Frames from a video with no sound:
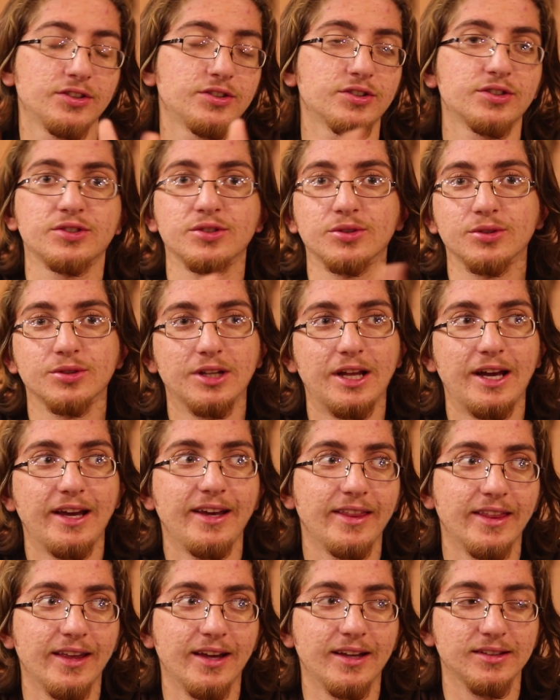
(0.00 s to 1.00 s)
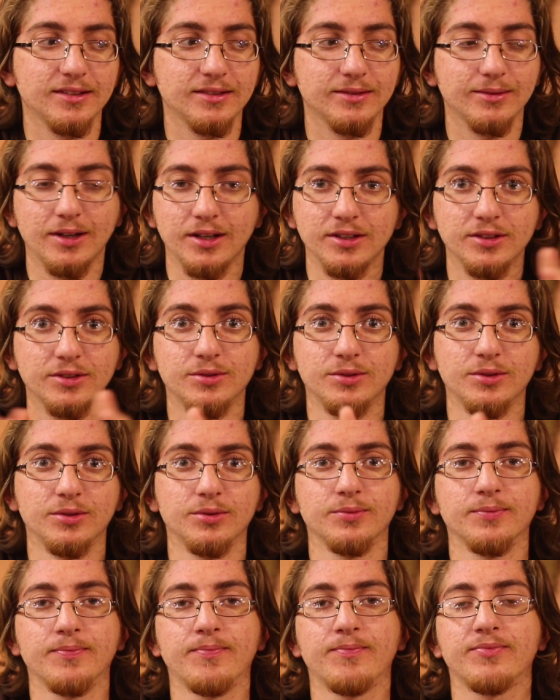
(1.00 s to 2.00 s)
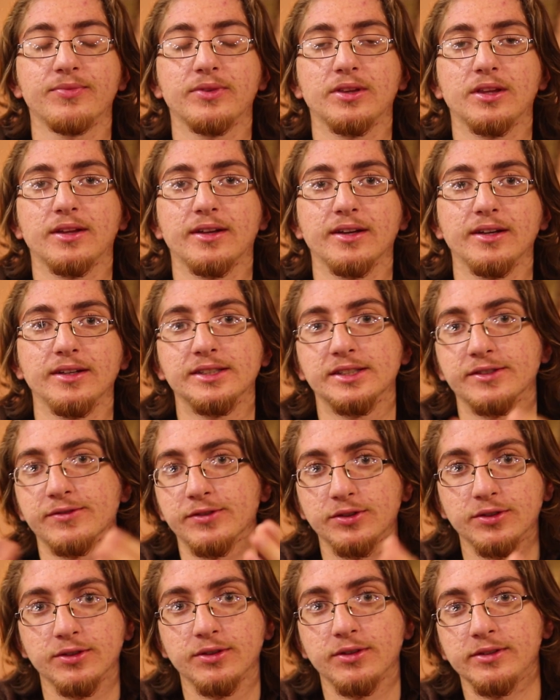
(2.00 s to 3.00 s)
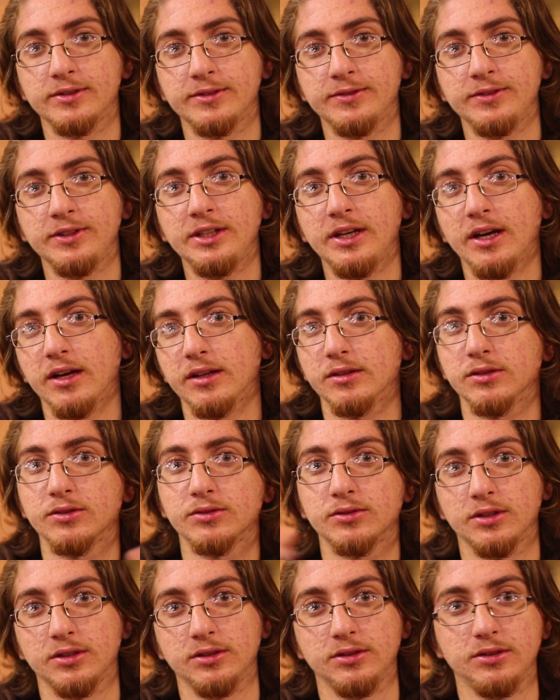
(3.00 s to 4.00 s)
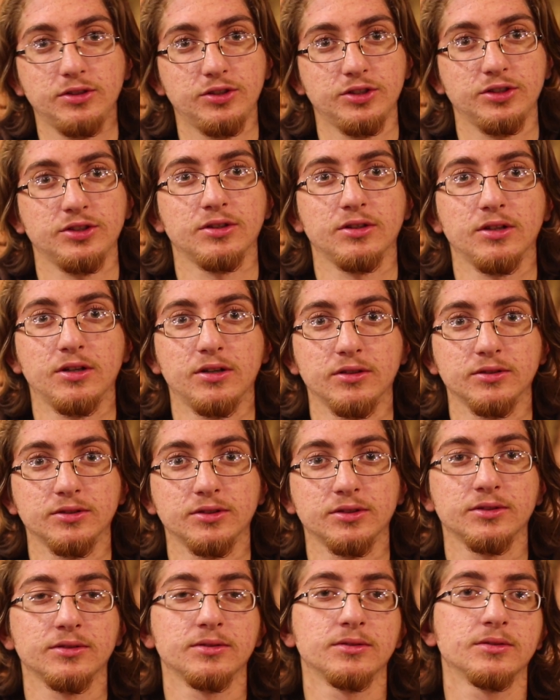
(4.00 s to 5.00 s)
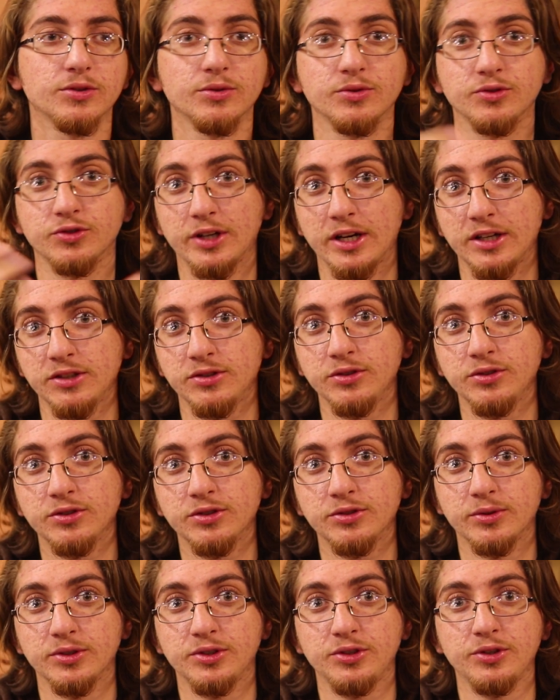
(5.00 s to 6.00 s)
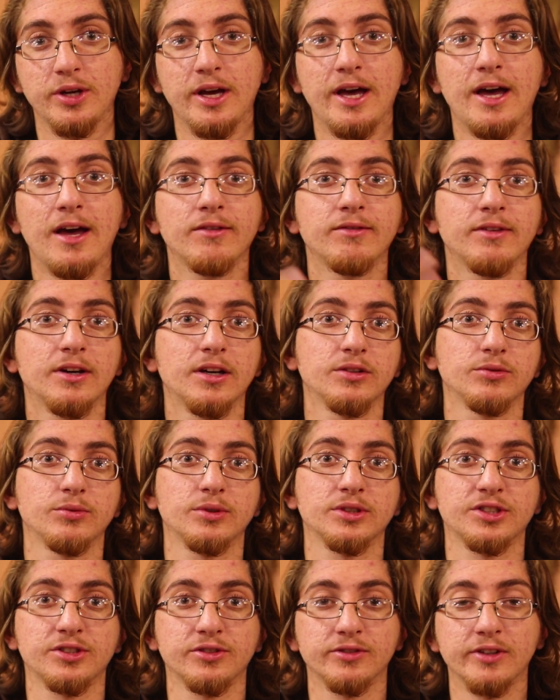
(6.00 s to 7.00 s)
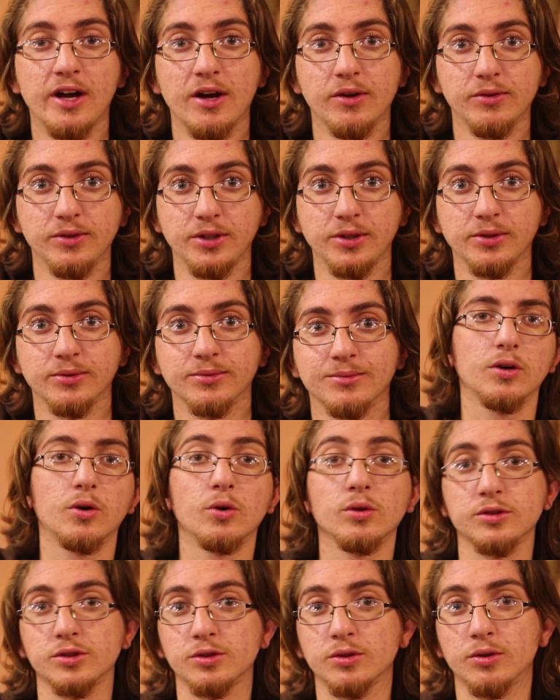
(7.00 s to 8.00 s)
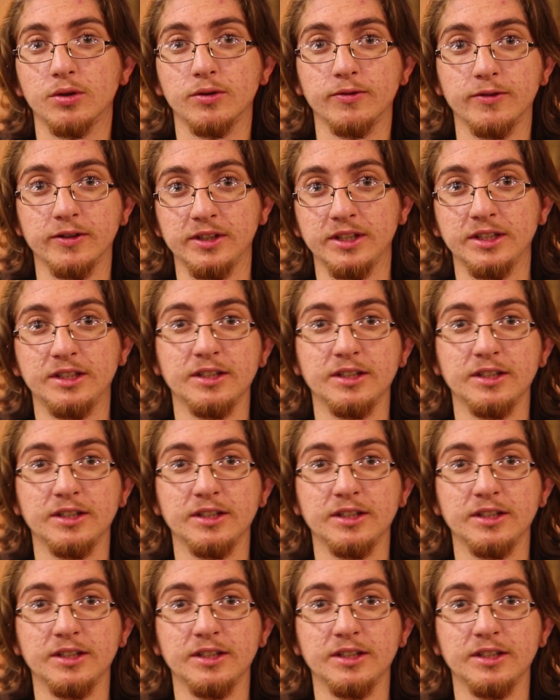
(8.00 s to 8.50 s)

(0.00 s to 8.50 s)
just don't like that. I don't know. It's photography and not a digital art. So try to use what you have and what's around you. Also, over